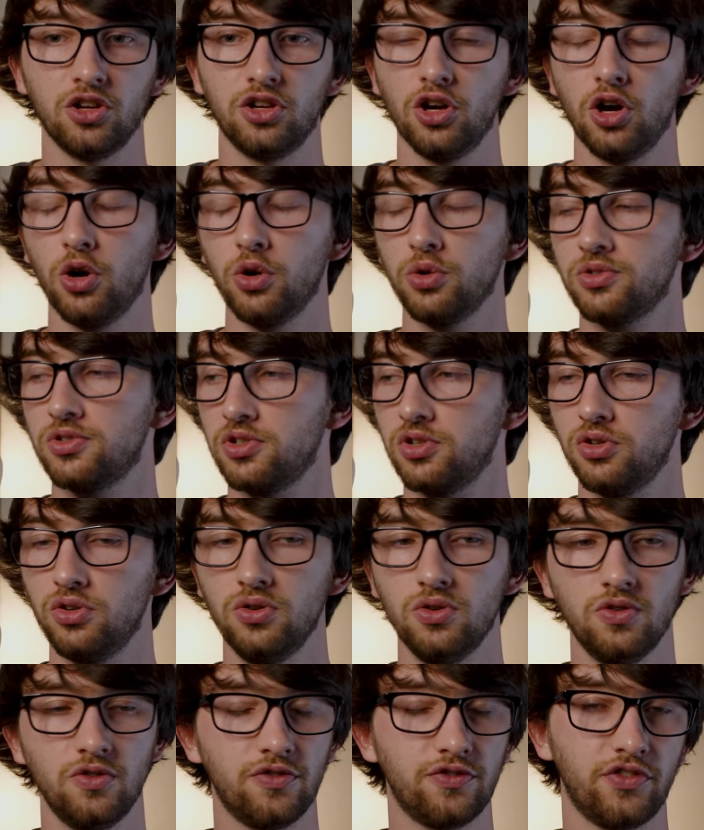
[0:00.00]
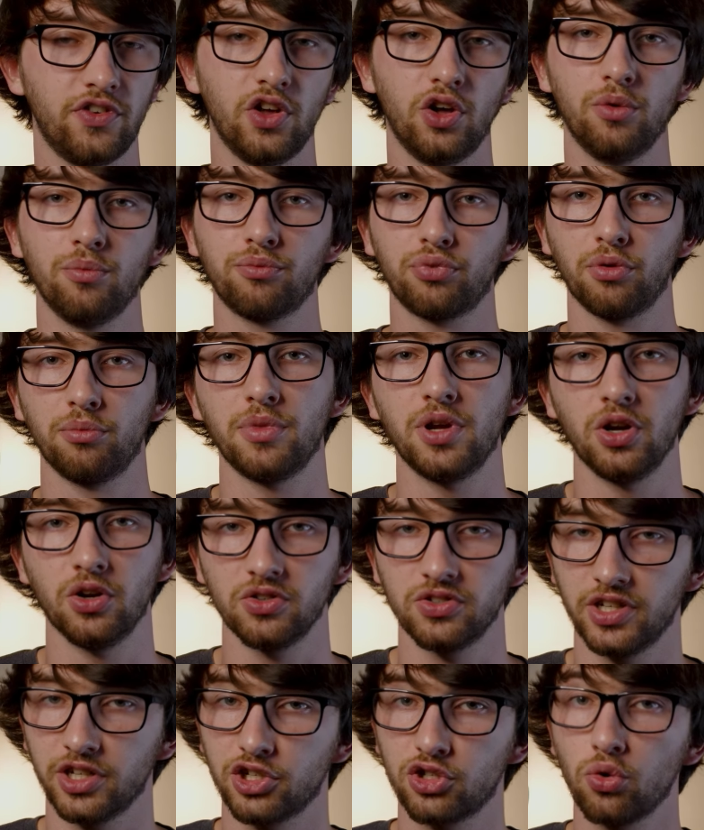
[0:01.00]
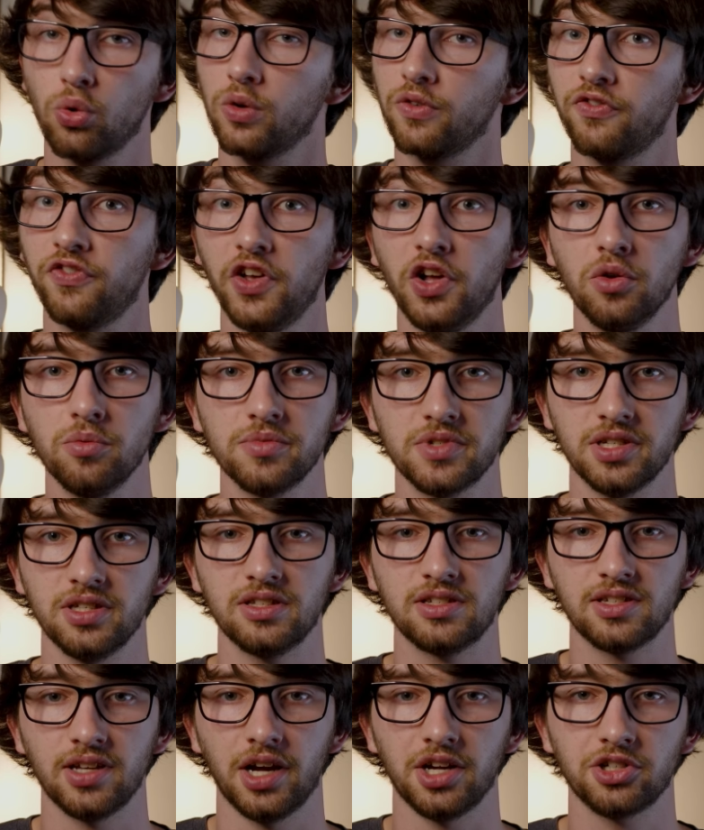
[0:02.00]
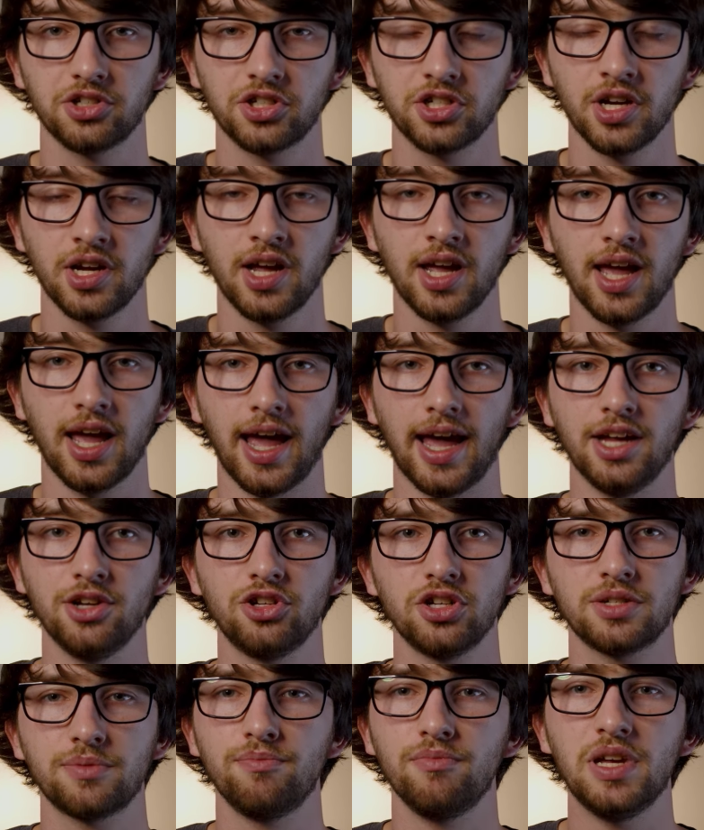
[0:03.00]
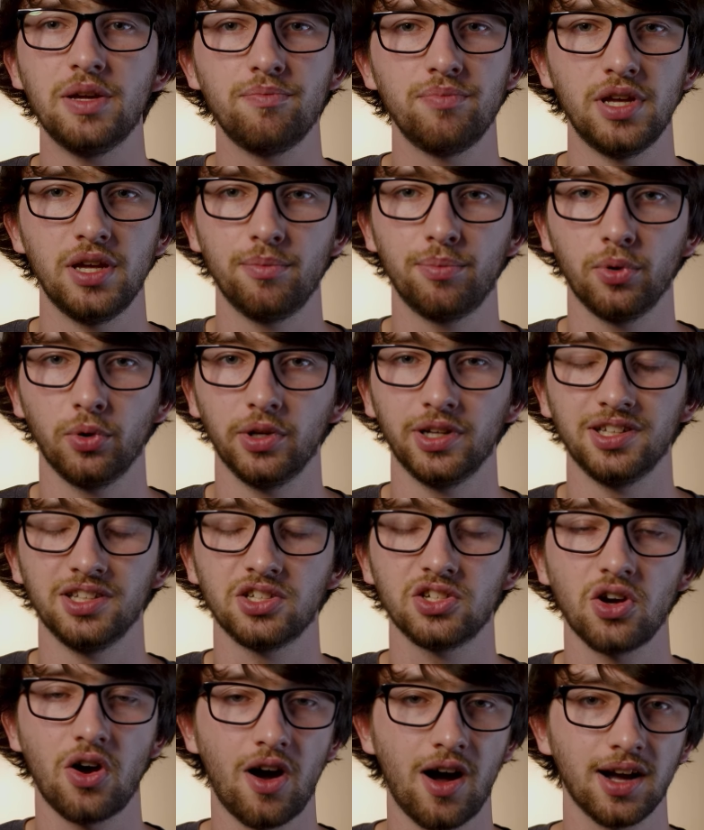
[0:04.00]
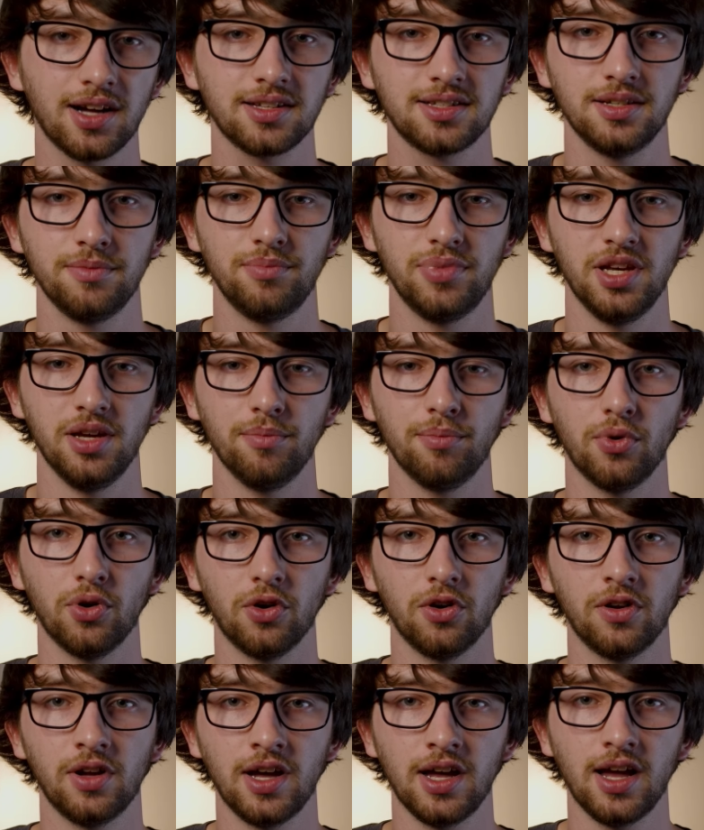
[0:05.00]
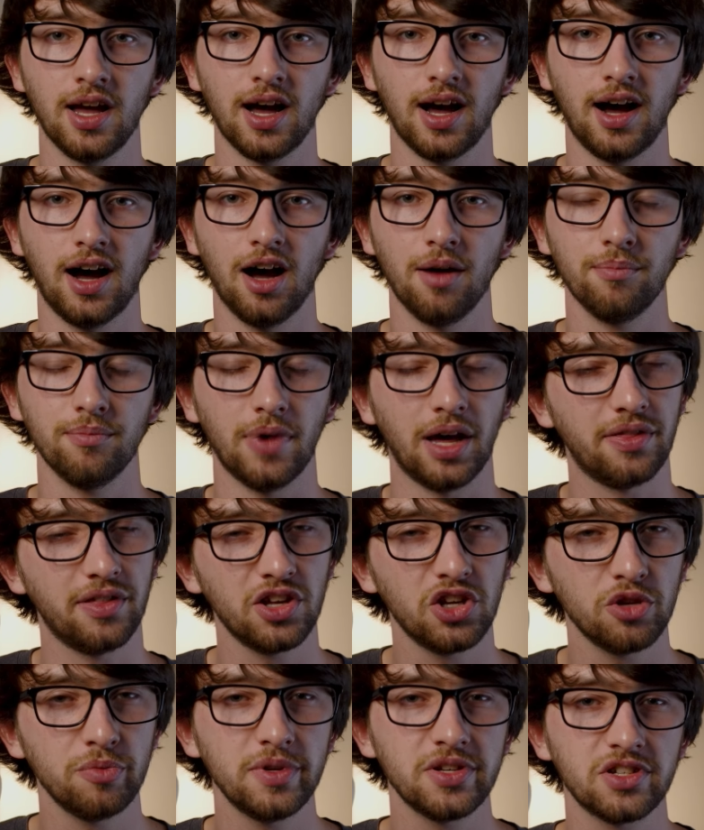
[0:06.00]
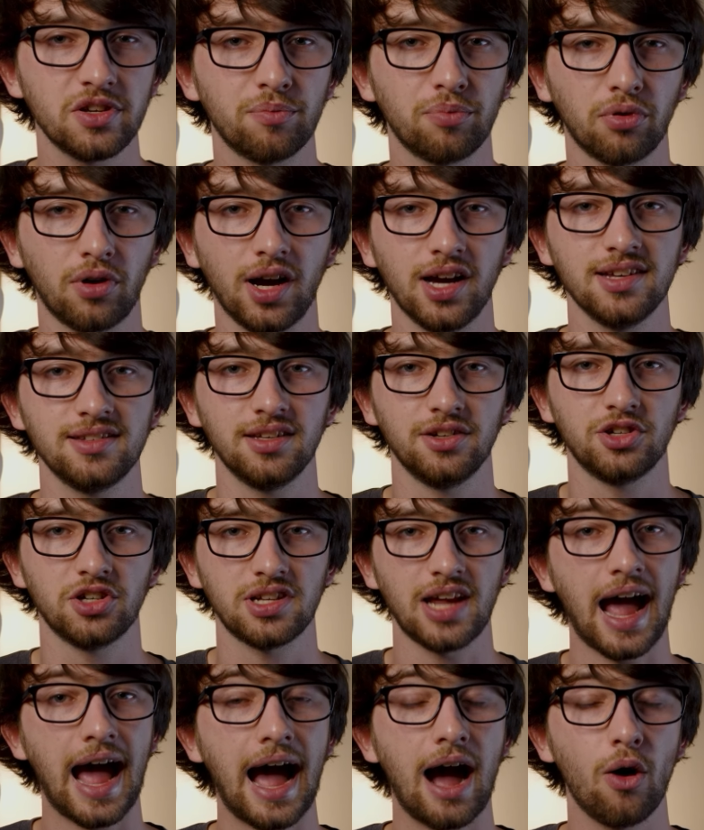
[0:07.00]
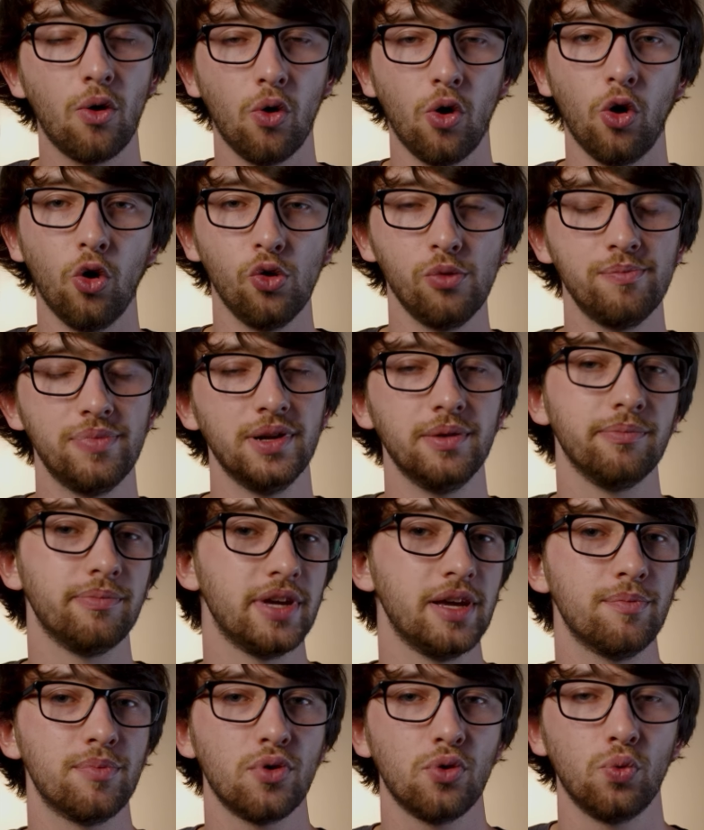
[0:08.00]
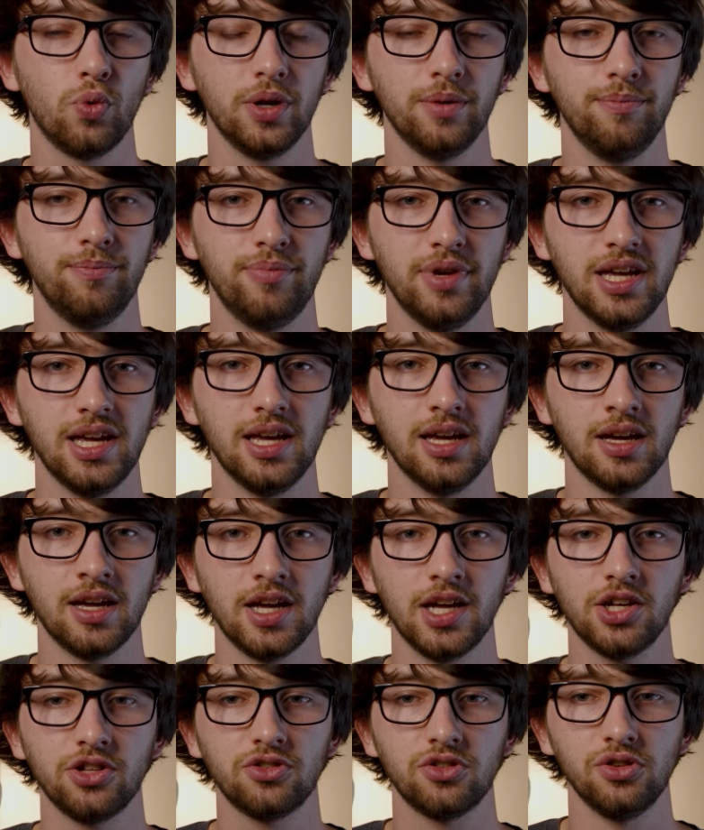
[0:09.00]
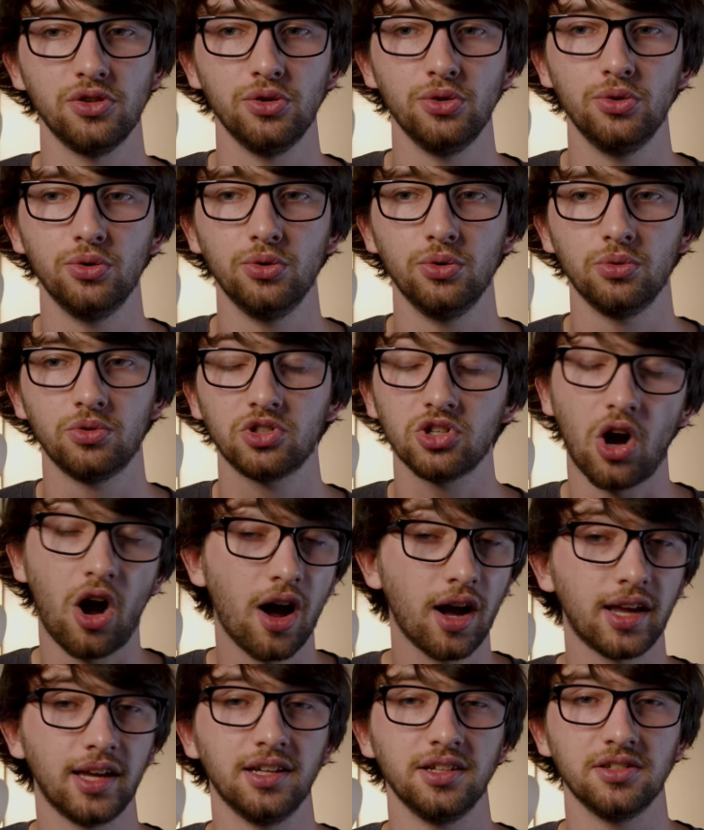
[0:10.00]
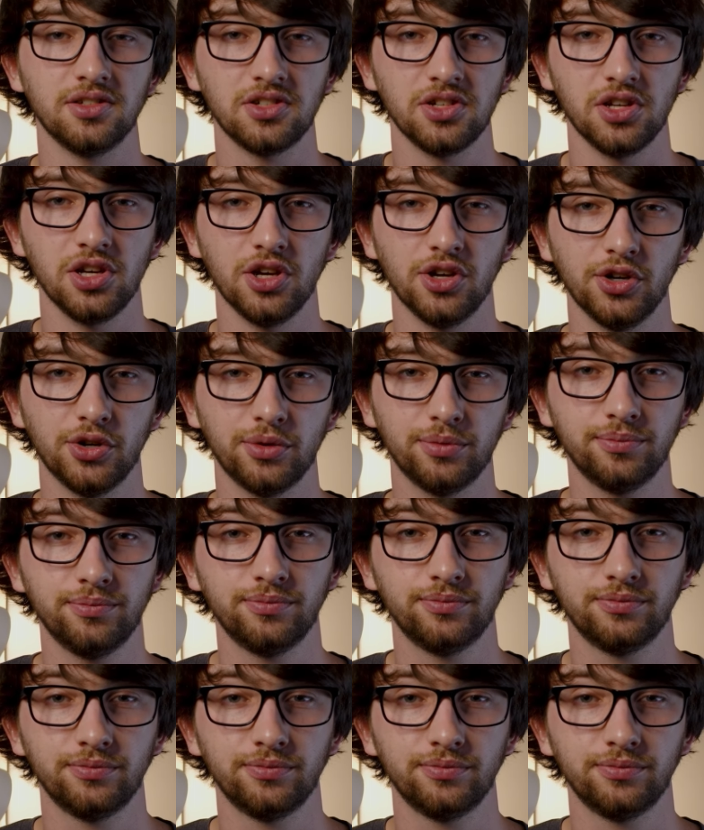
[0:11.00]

Go to film premieres, like short films and such, and just meet people and talk to people. I think you'd be surprised on just how open people would be to talking to you.